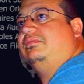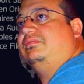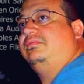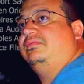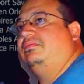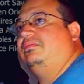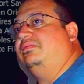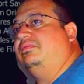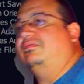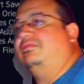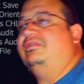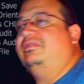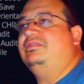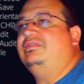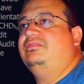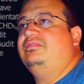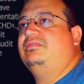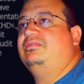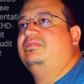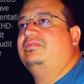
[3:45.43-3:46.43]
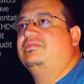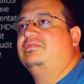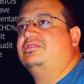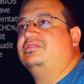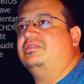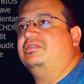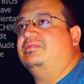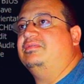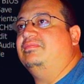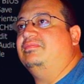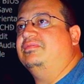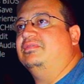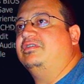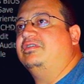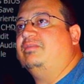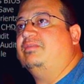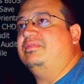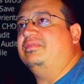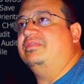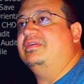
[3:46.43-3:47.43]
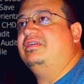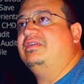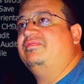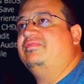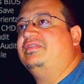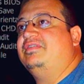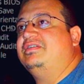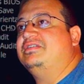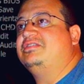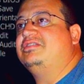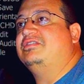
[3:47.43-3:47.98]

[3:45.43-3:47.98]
All right, so now I want to copy that device